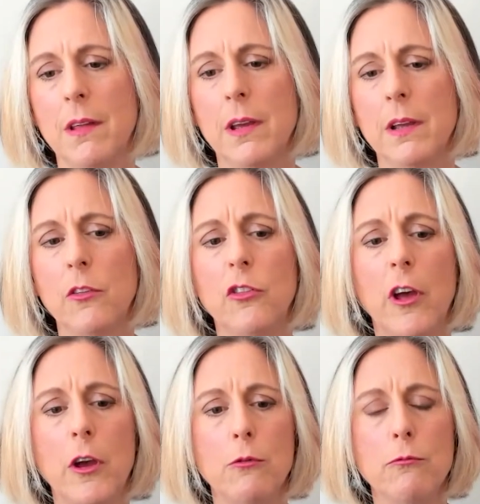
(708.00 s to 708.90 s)
Yeah.
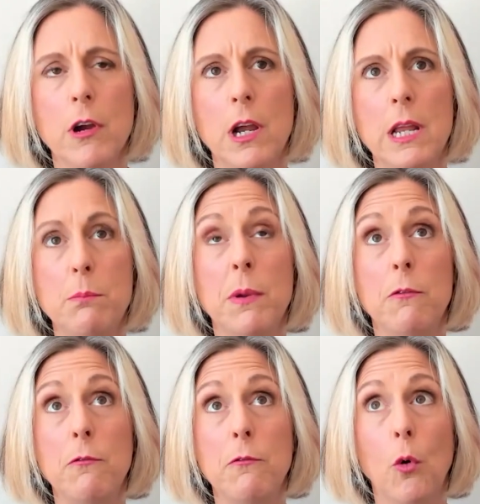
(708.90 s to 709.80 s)
So really,
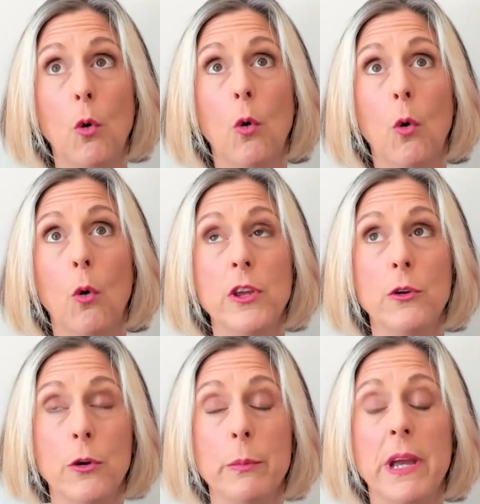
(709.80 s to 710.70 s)
before
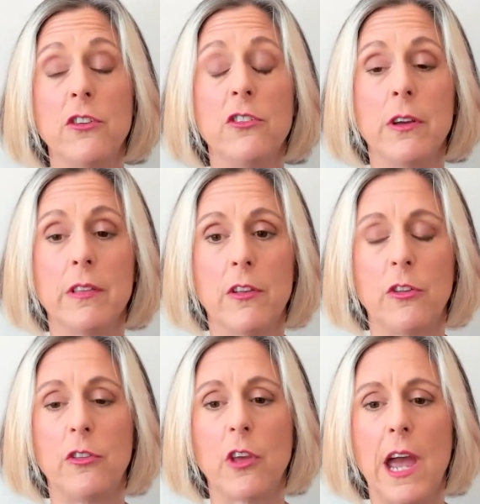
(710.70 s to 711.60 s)
you commit to doing
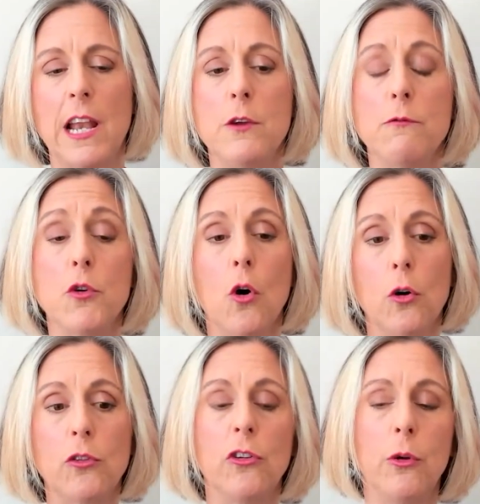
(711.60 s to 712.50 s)
this at scale, you've
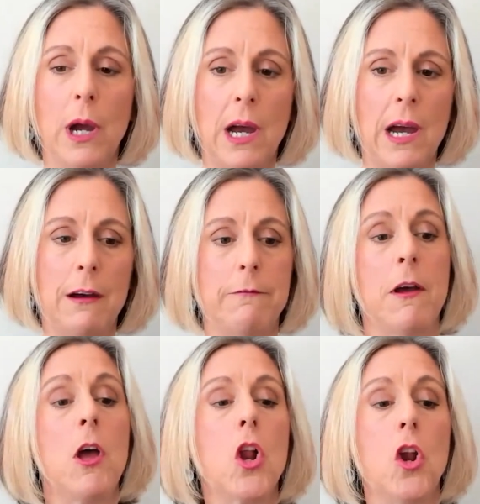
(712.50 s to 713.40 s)
got to
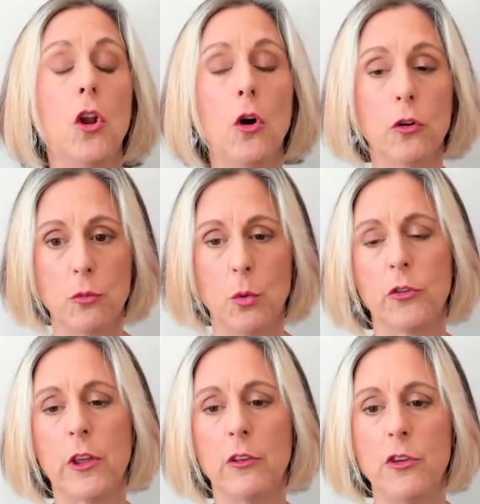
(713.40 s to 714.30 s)
have looked at
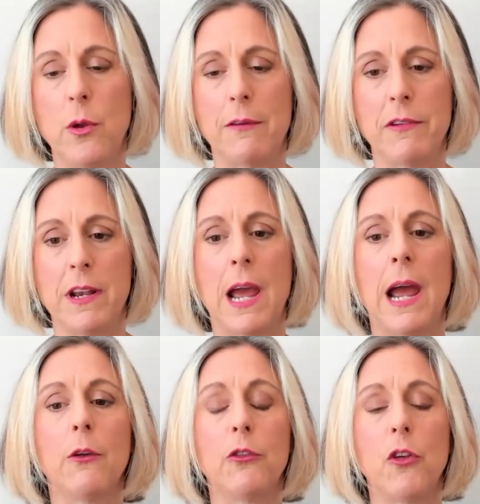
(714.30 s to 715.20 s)
what skills you have
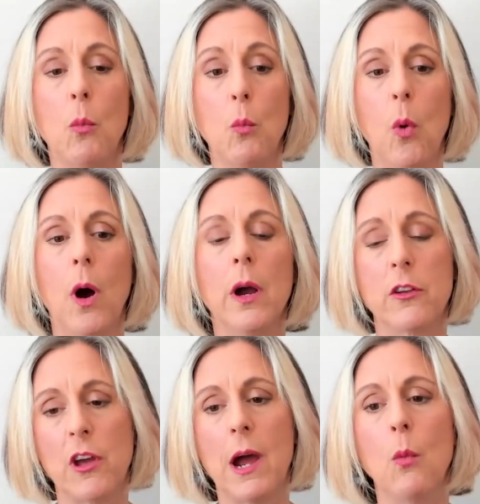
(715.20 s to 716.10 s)
in-house and
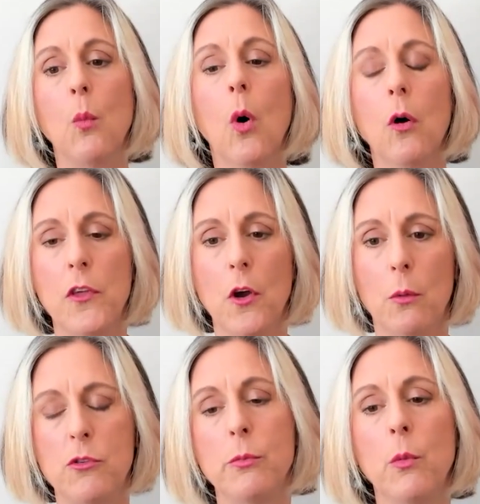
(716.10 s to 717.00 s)
worked out what the
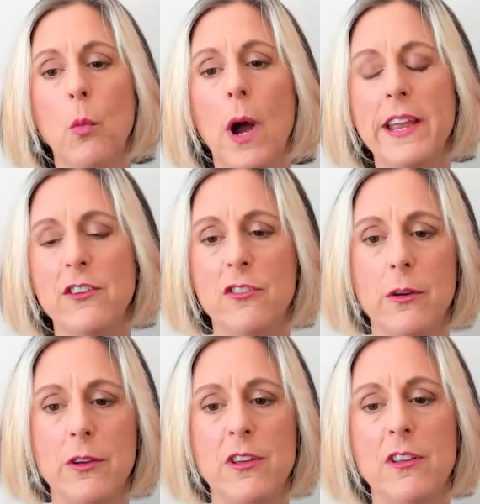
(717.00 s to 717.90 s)
optimum way to
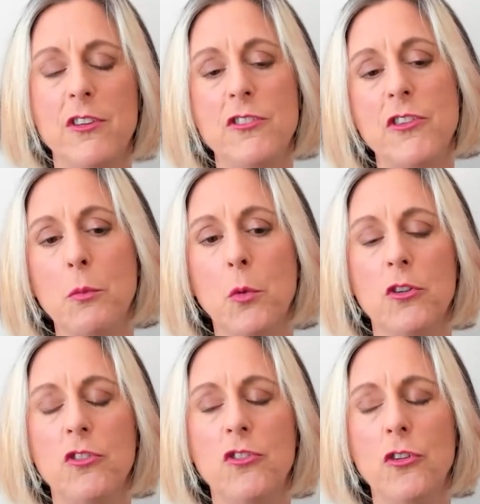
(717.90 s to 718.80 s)
do it is. You don't
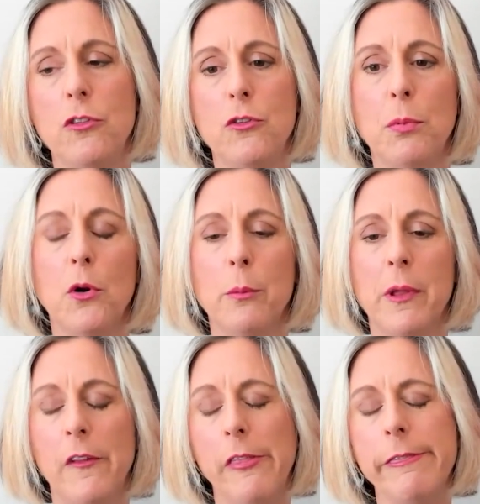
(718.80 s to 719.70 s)
want to do the
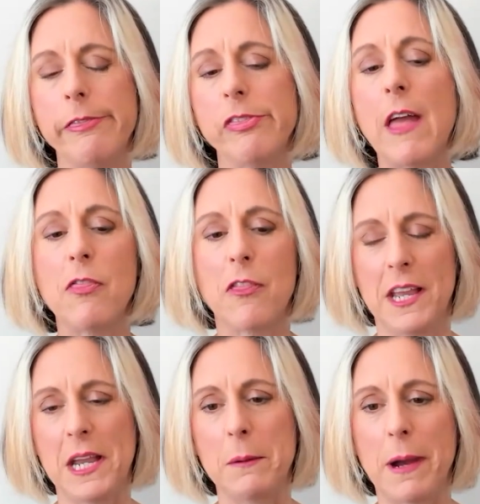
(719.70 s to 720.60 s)
deployment and then
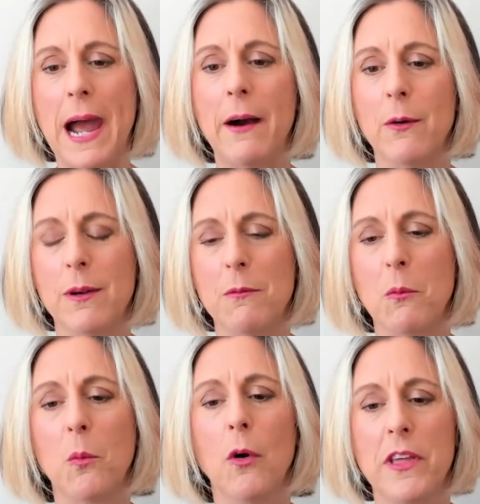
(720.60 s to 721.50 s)
think about
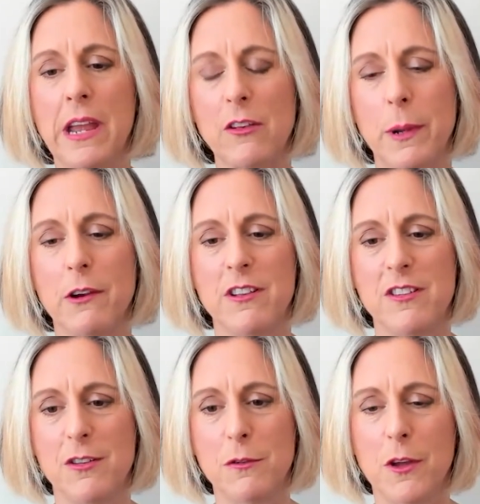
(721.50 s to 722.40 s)
what the
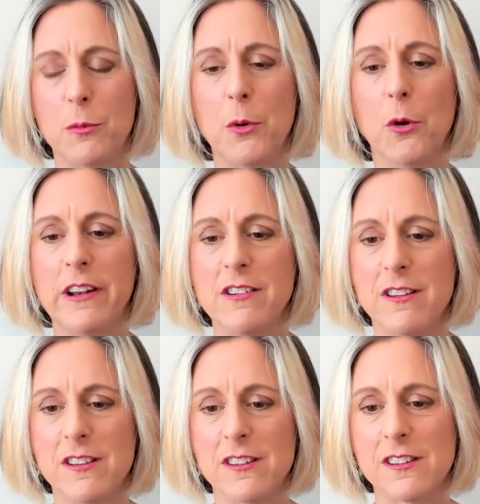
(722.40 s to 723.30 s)
experience is for those poor end
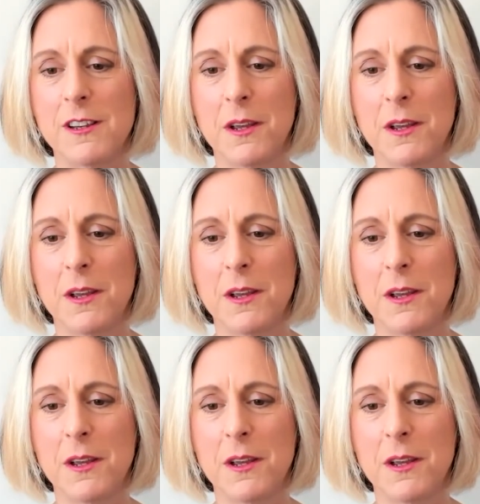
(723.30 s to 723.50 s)
users.